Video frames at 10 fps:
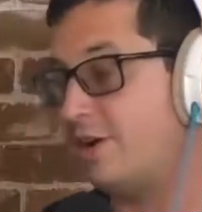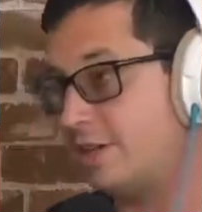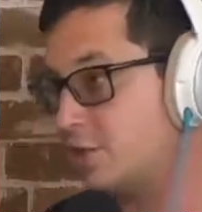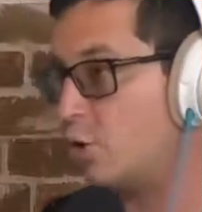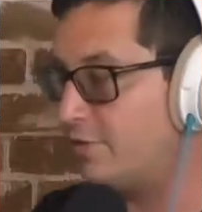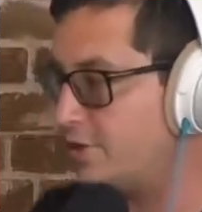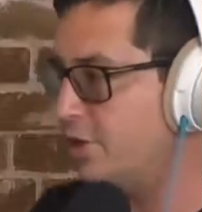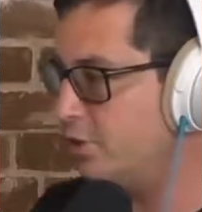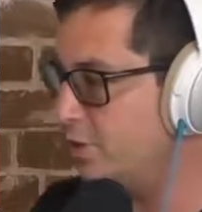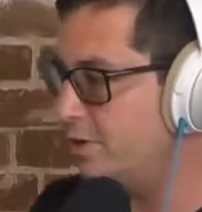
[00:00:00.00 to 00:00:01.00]
score of
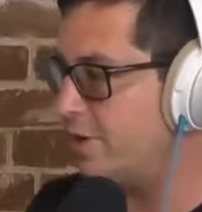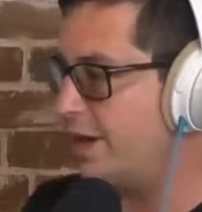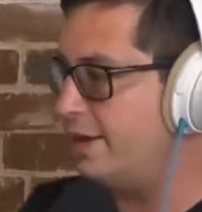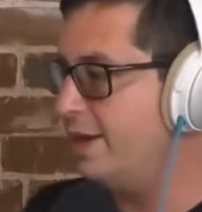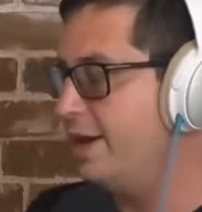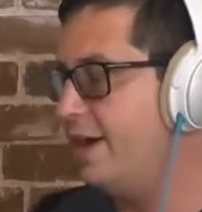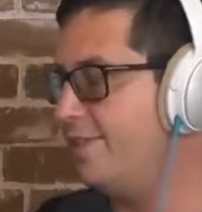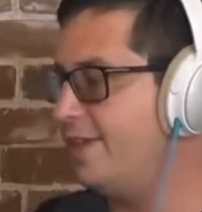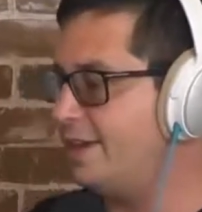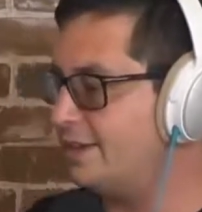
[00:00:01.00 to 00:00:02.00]
2, right?
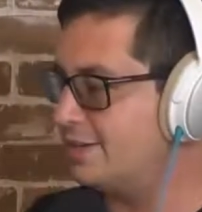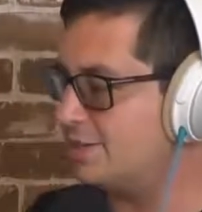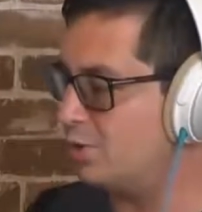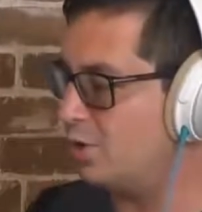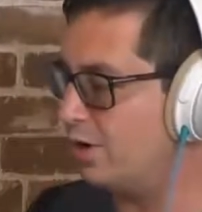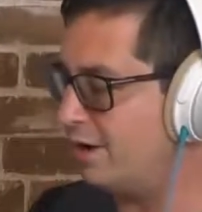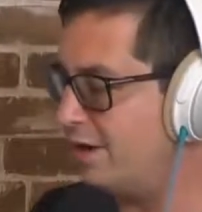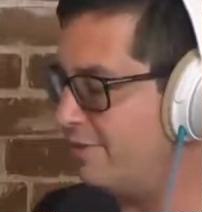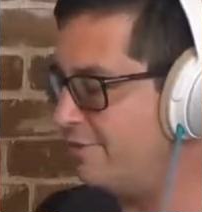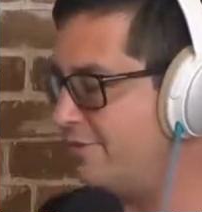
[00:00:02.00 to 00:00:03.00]
And then a score
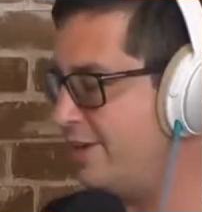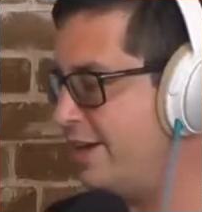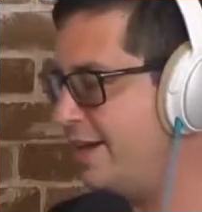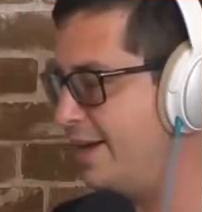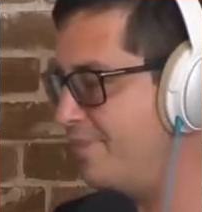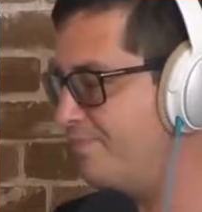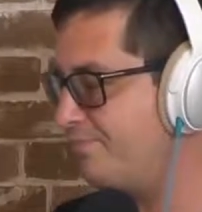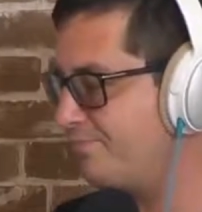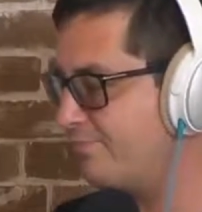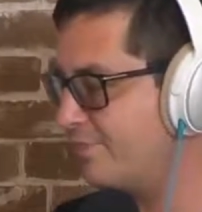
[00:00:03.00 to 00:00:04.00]
of
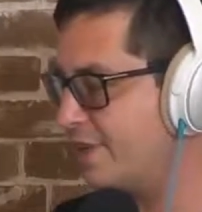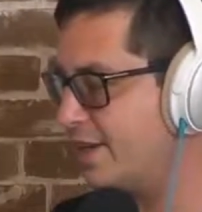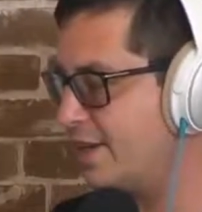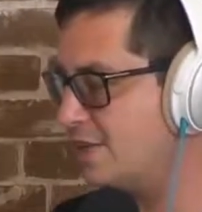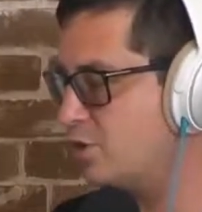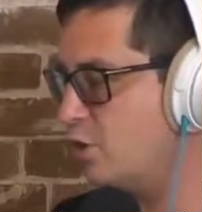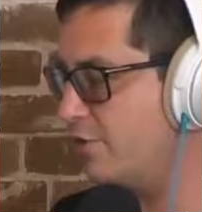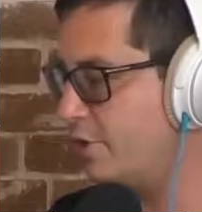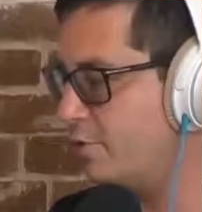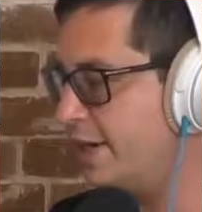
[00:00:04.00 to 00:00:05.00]

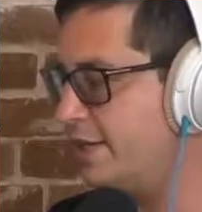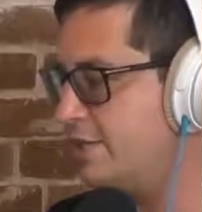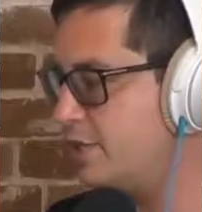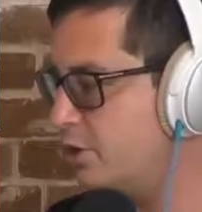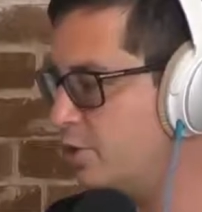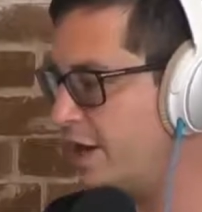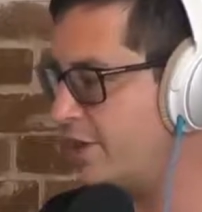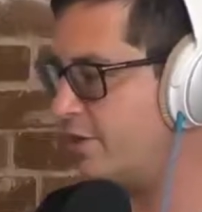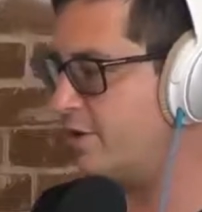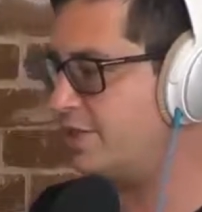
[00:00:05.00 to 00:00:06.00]
3 is 2 out of
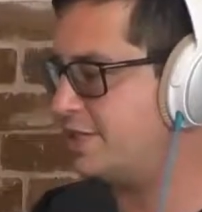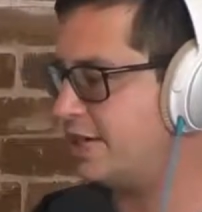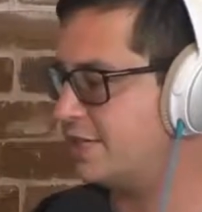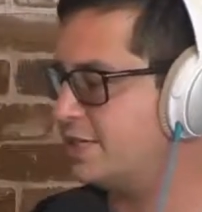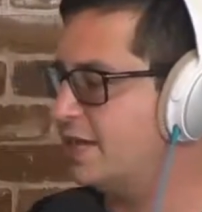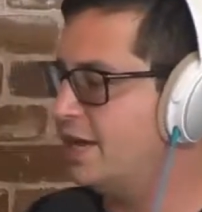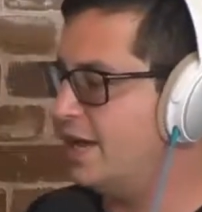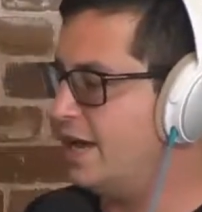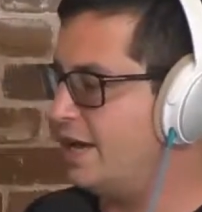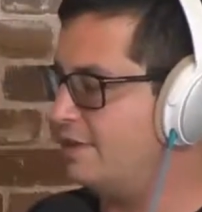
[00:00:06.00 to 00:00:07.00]
36,
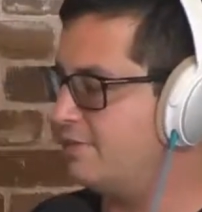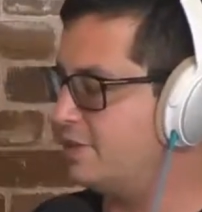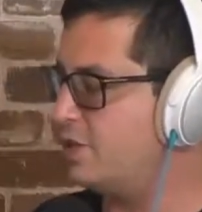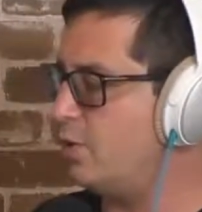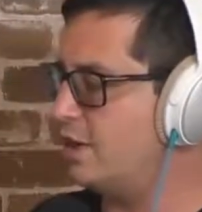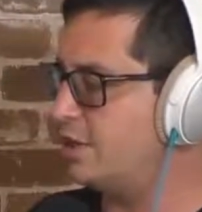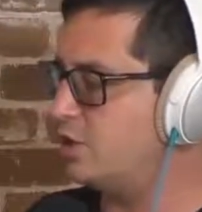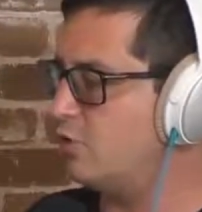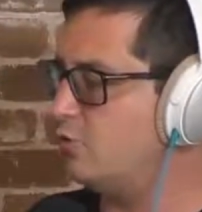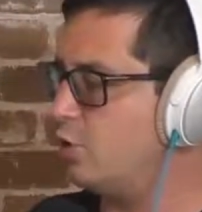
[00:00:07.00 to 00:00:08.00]
and so on and
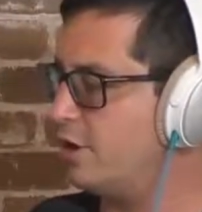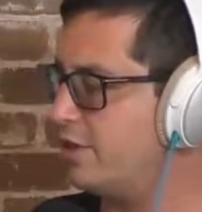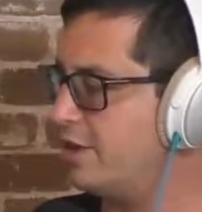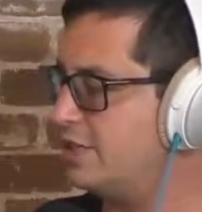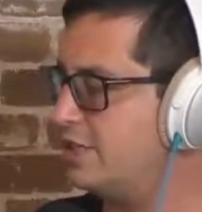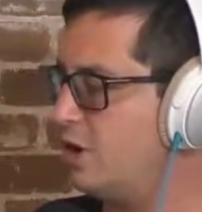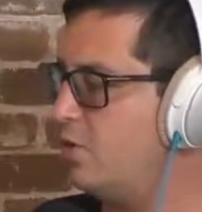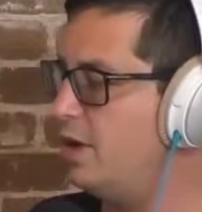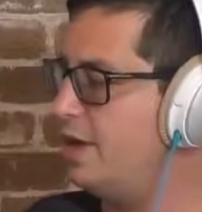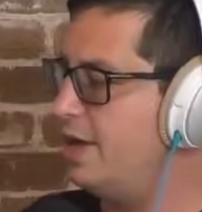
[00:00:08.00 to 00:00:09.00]
so forth. And
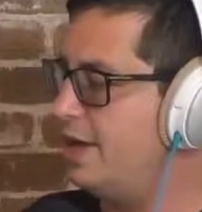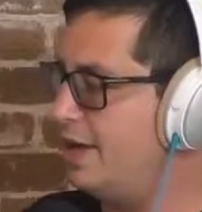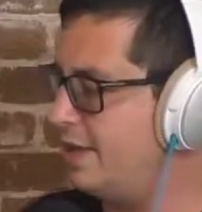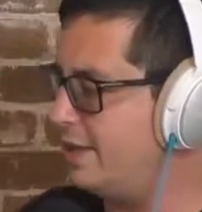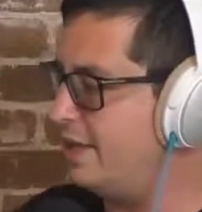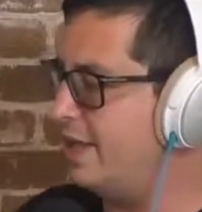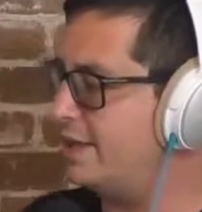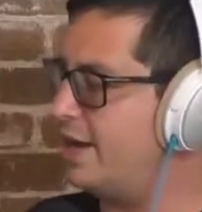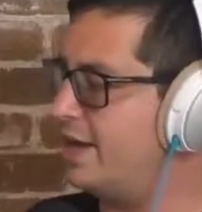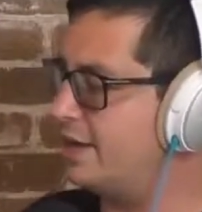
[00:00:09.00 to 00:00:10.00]
so it
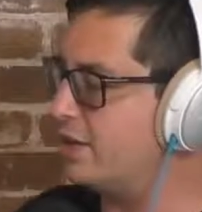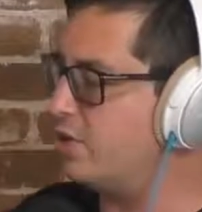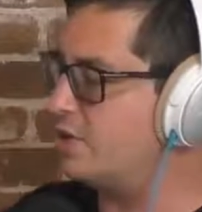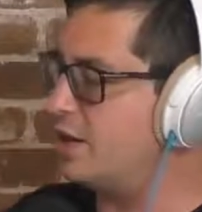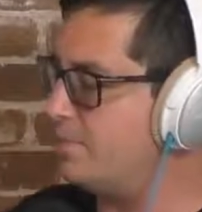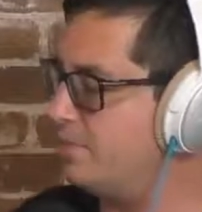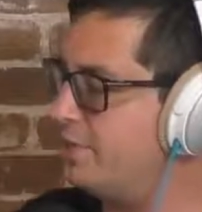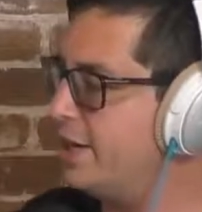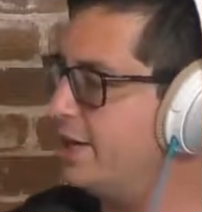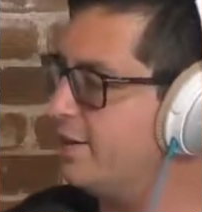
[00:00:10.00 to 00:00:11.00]
kind of goes up
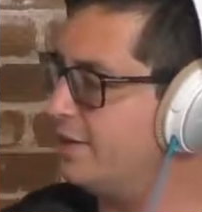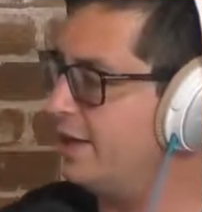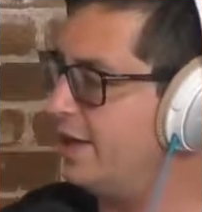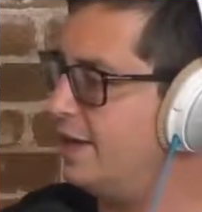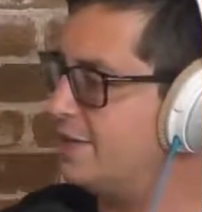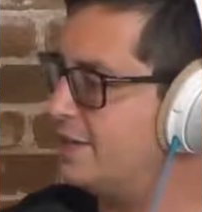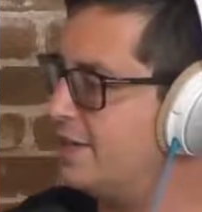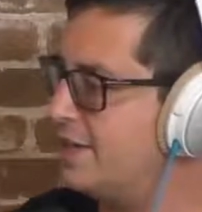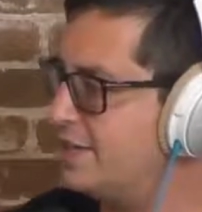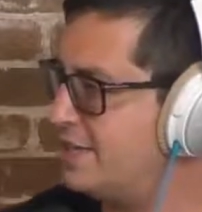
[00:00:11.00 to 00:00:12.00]
linearly until you
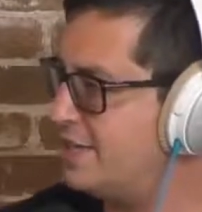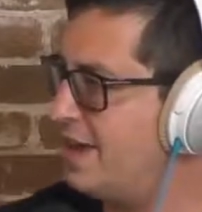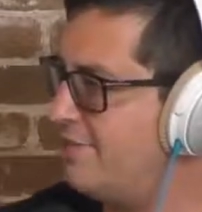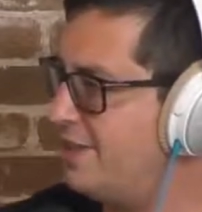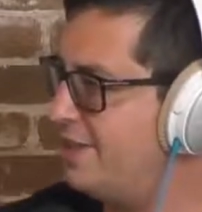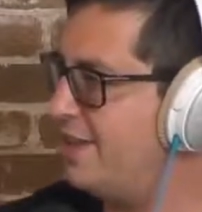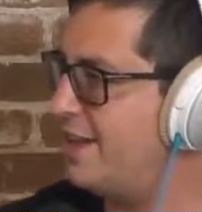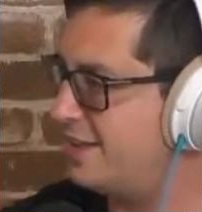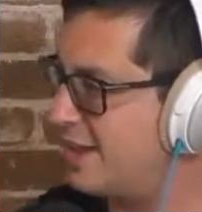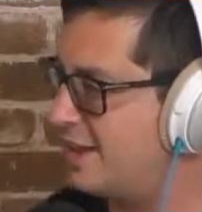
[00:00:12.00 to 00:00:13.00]
get to 7, and then
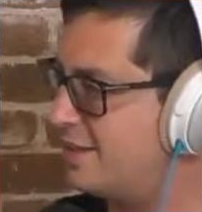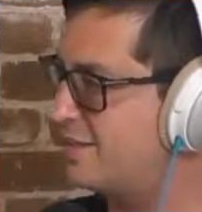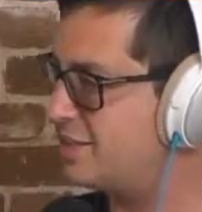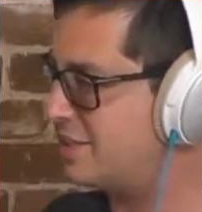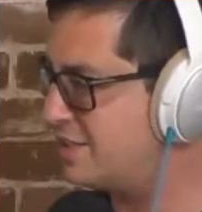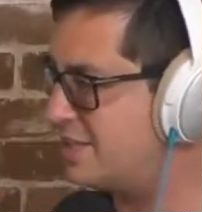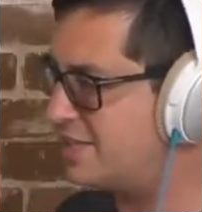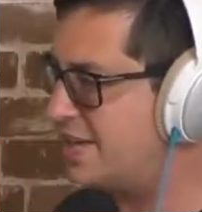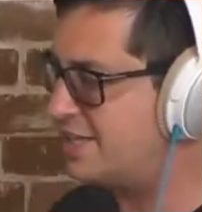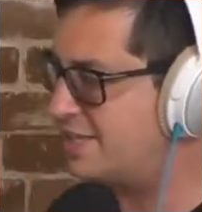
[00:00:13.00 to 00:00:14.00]
it kind of
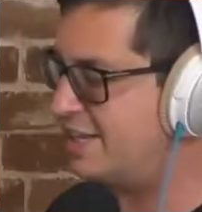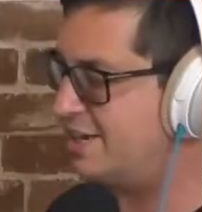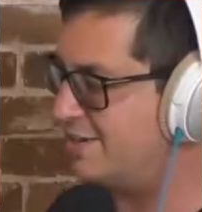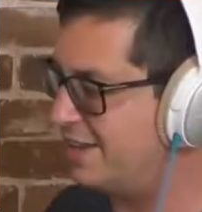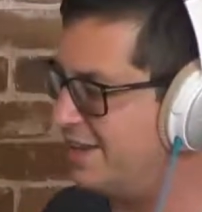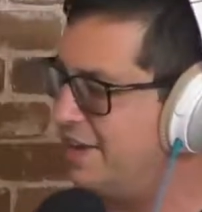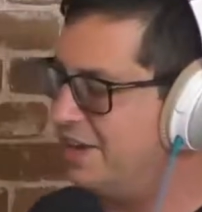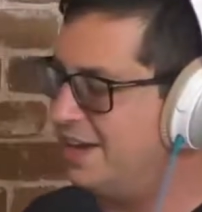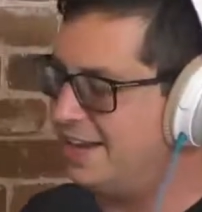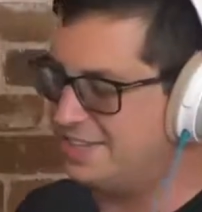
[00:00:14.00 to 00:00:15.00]
descends linearly
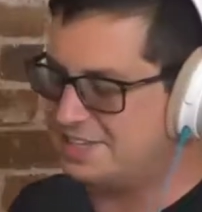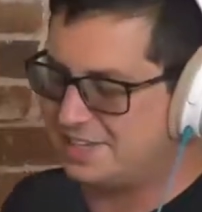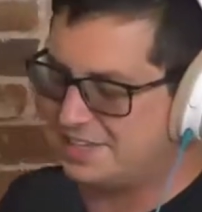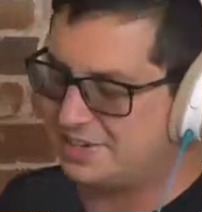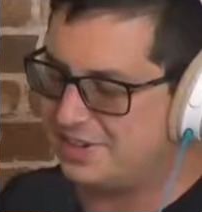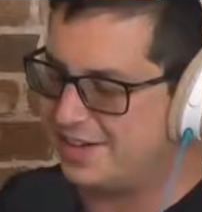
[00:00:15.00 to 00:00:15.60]
until you